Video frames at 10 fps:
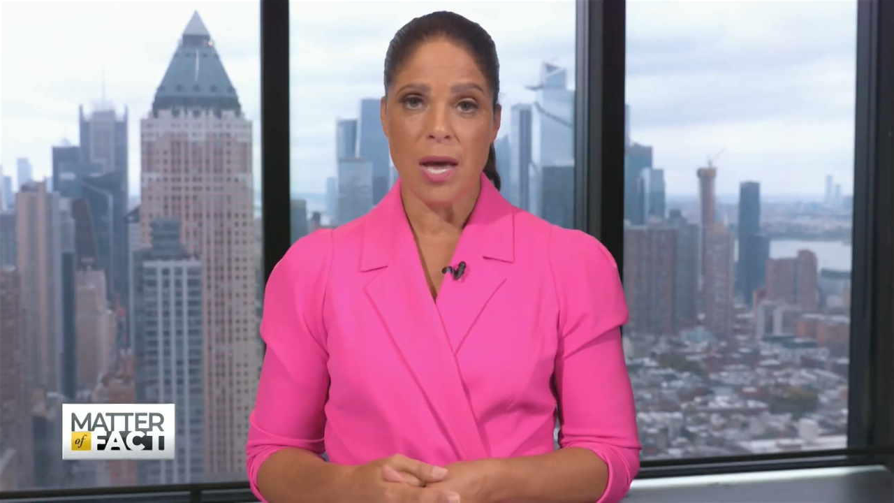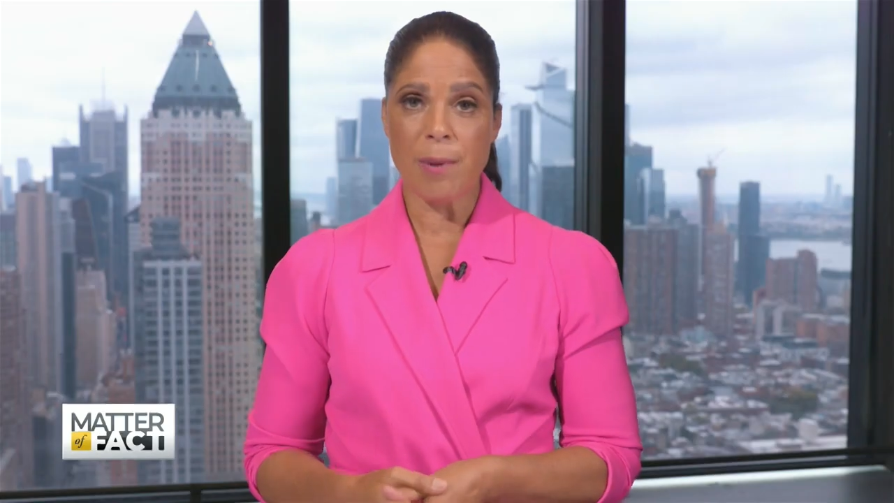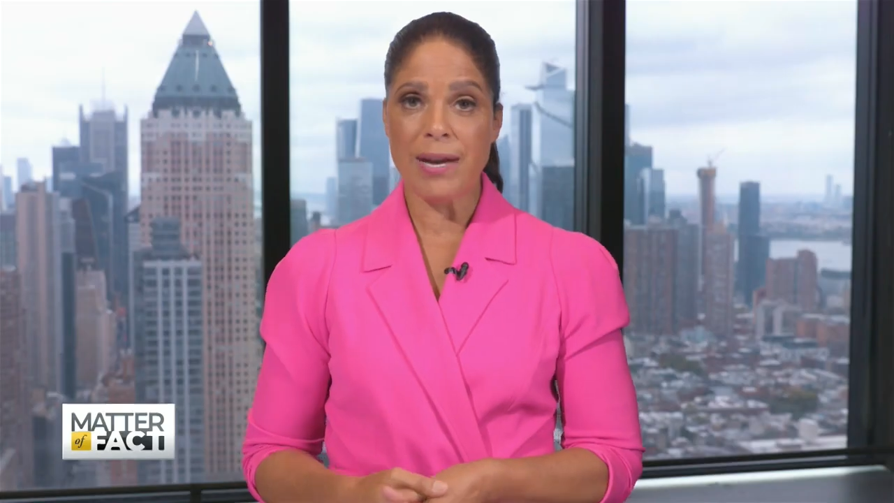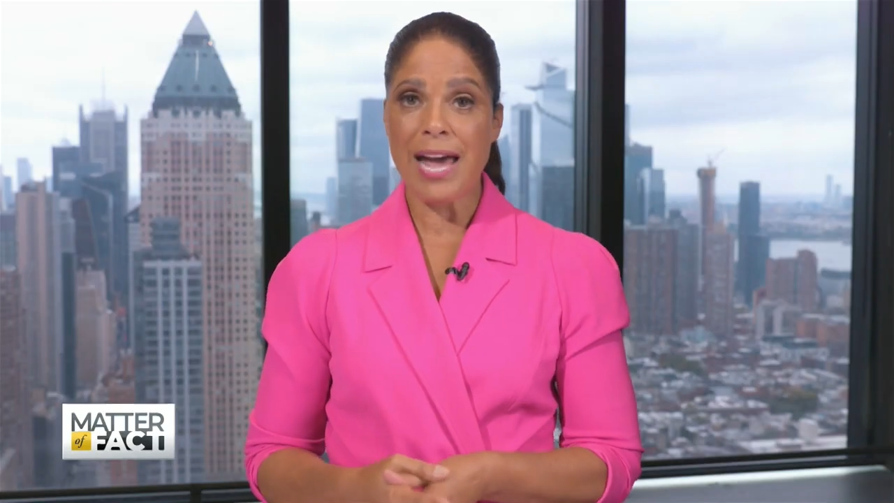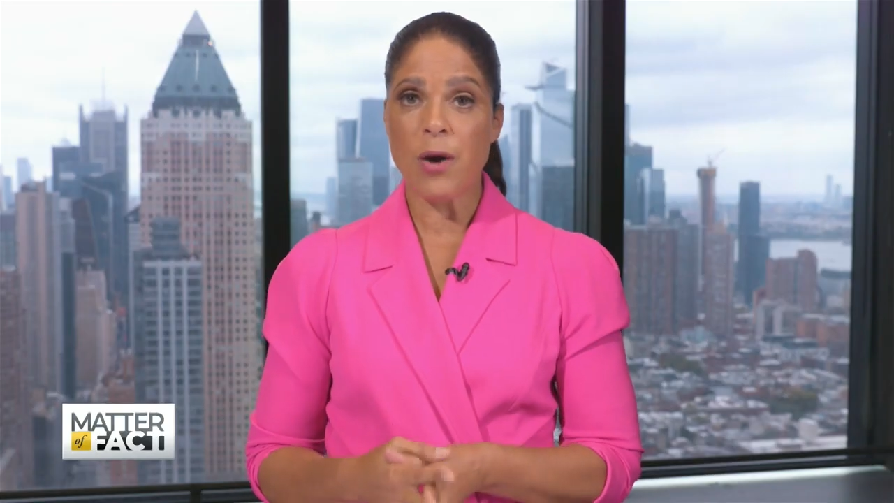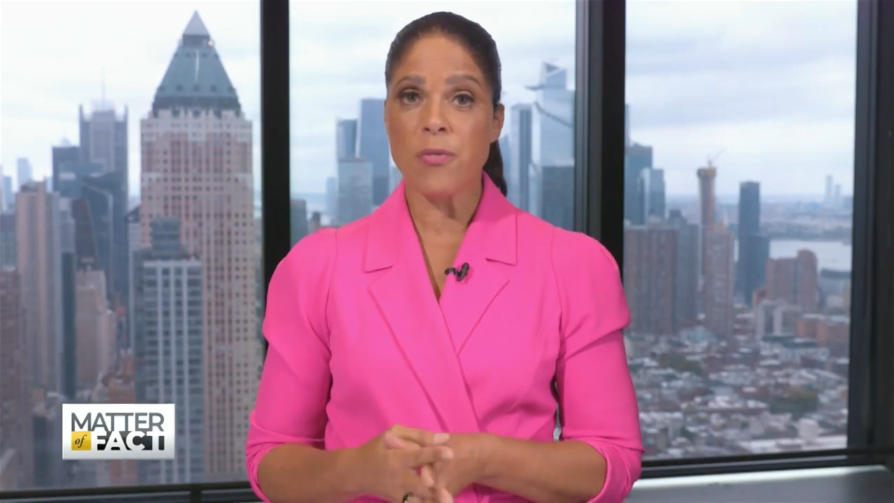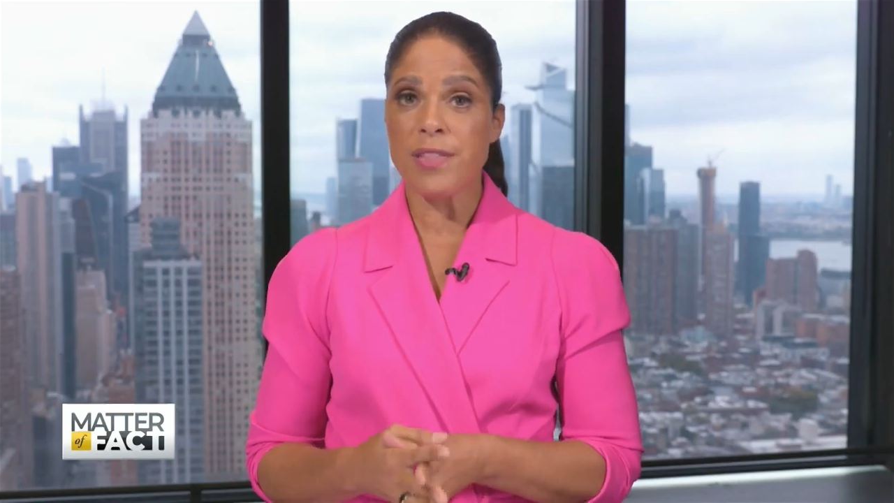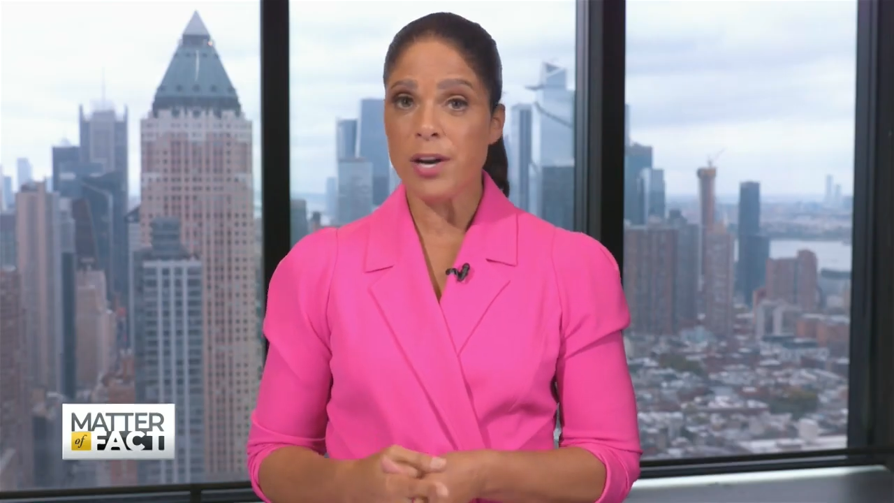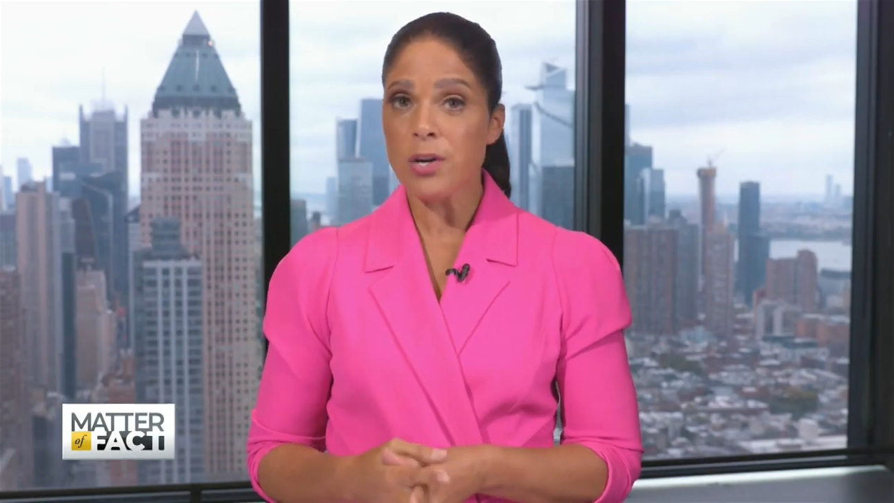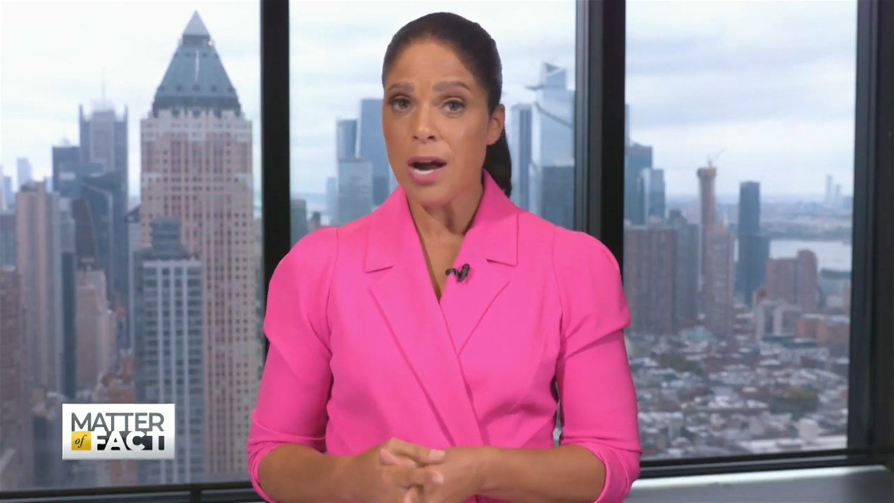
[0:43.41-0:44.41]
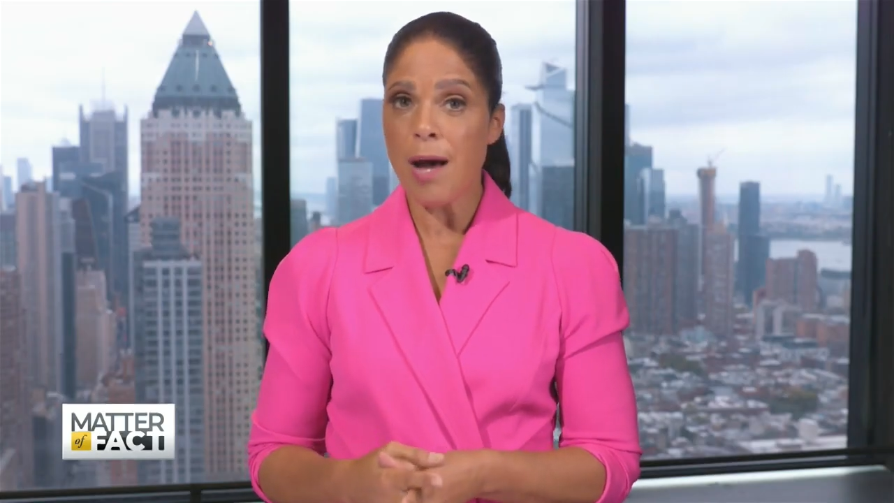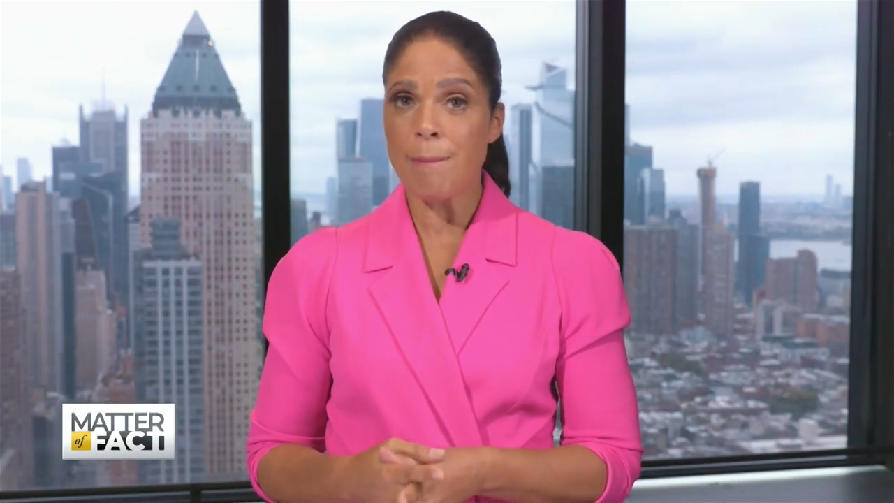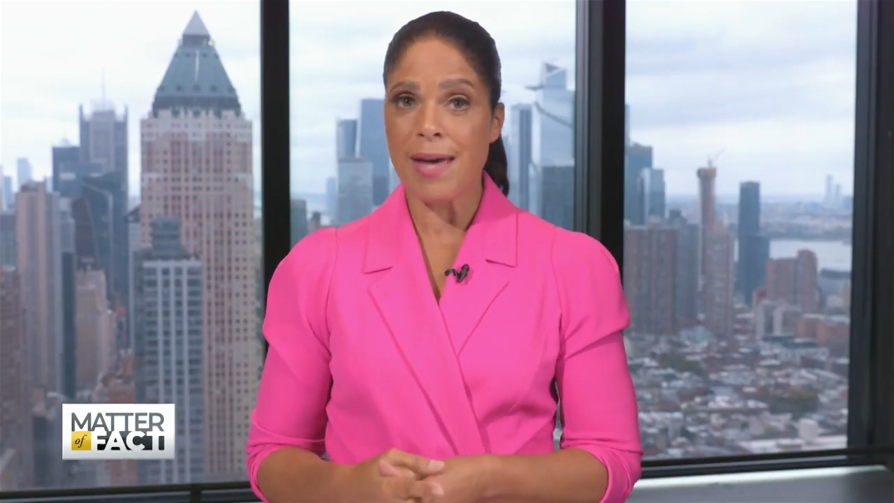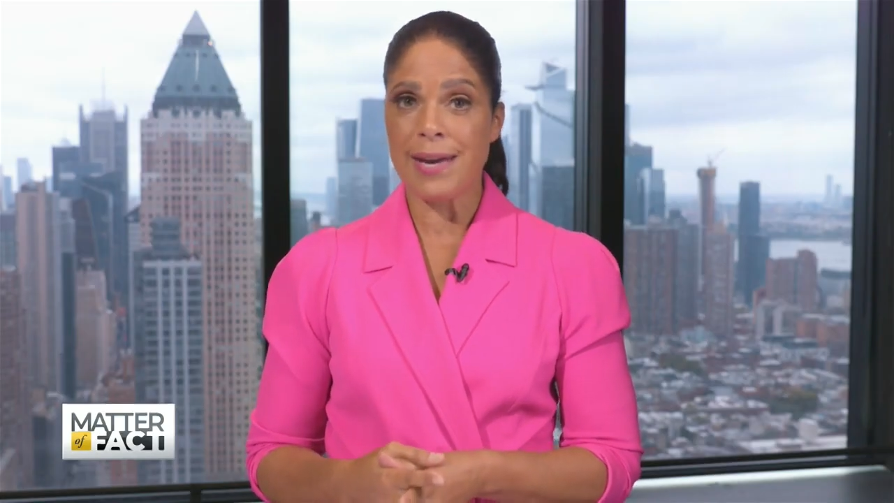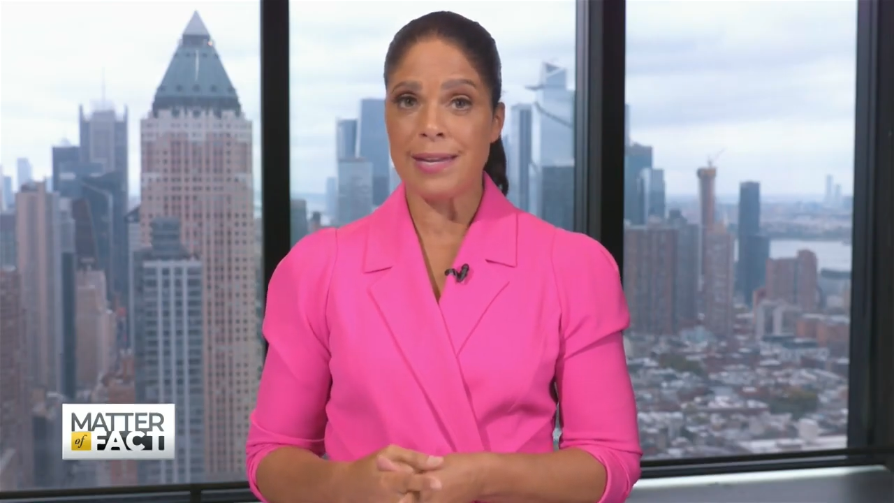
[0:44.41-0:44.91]
about how they're
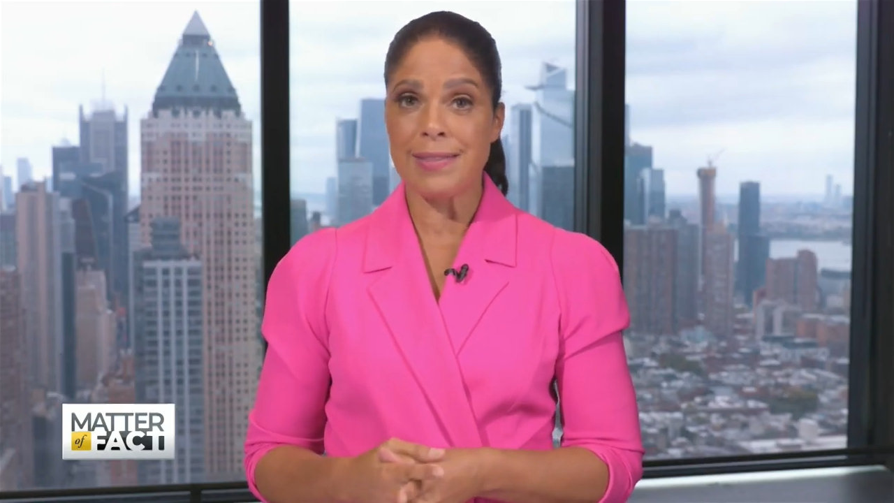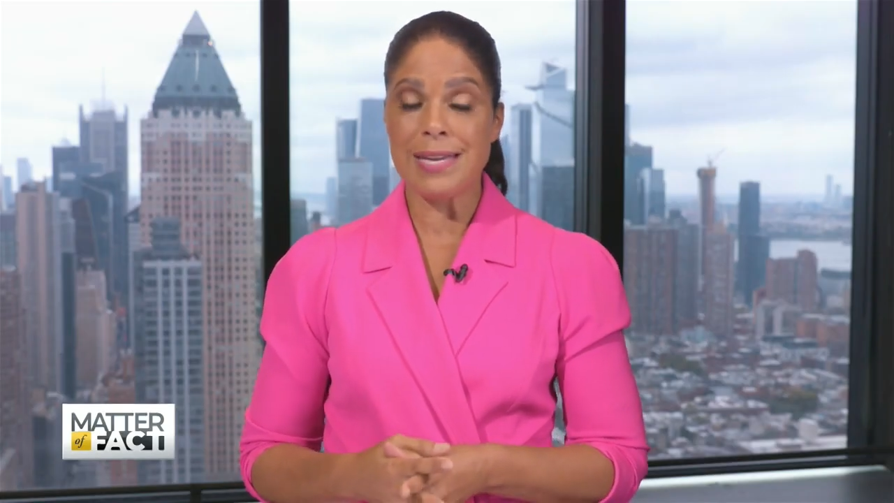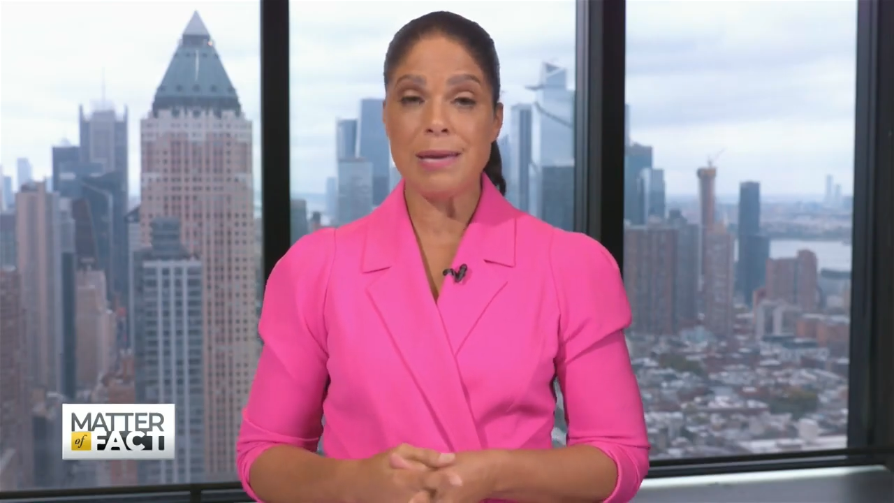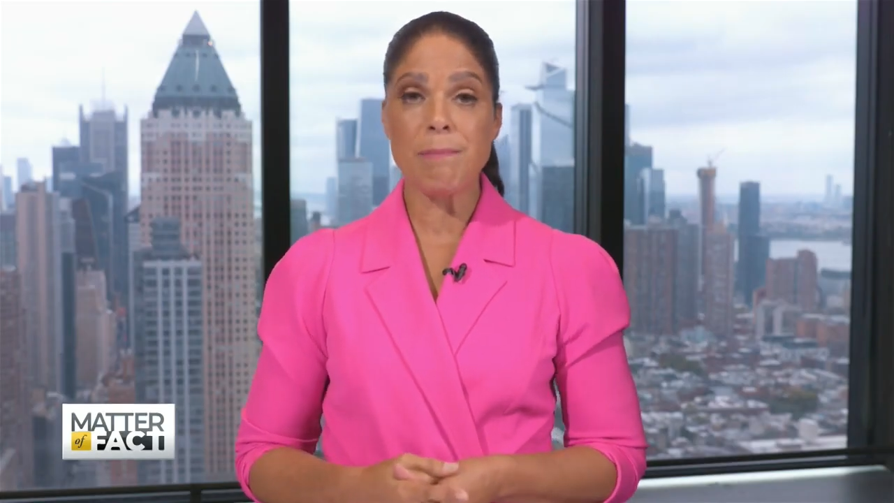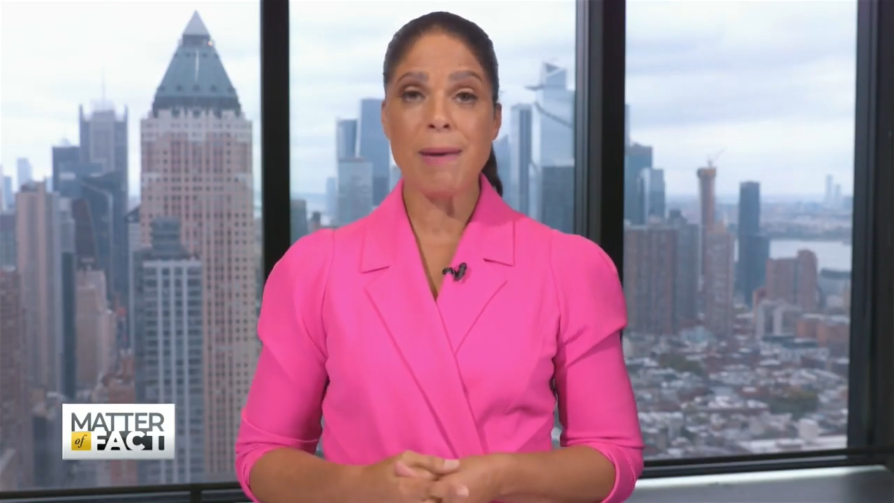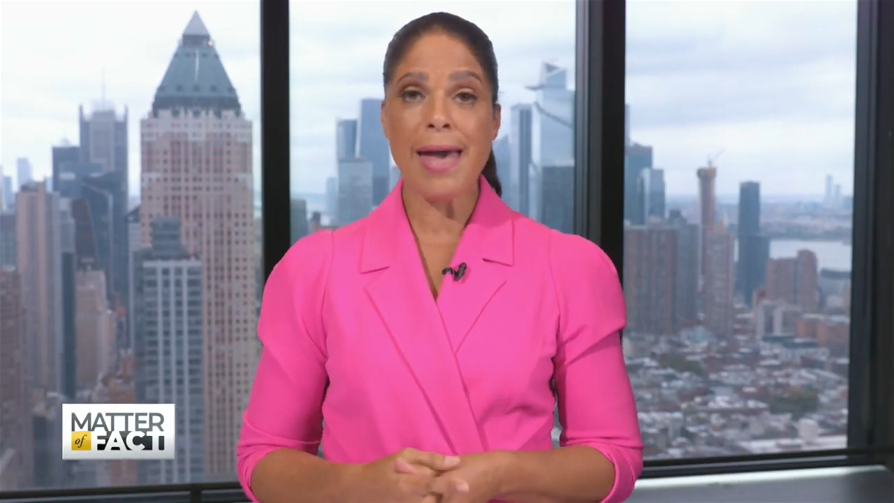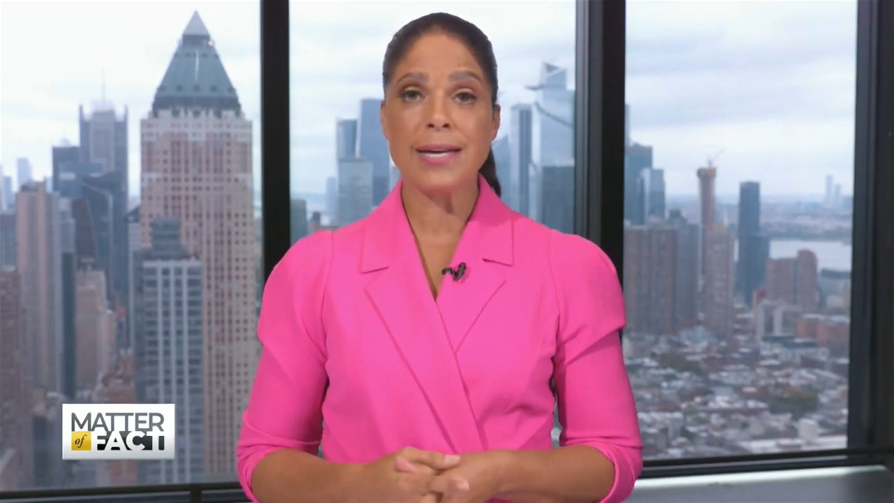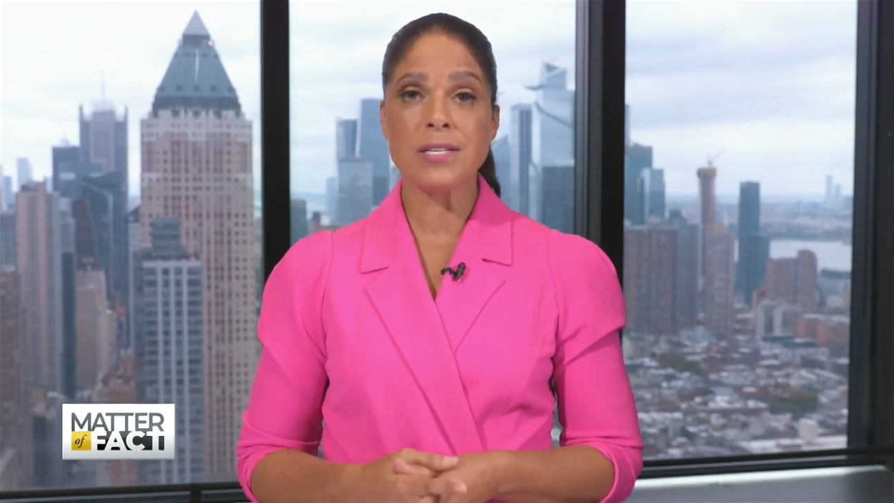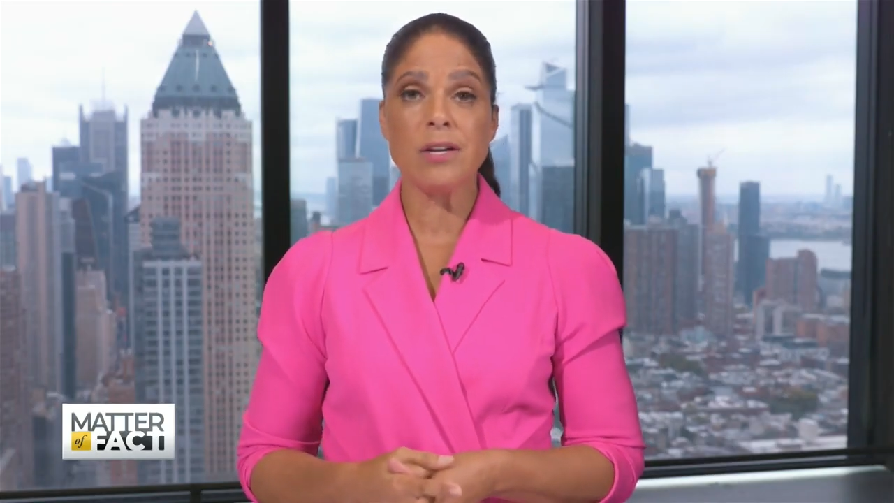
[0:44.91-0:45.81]
combating the impact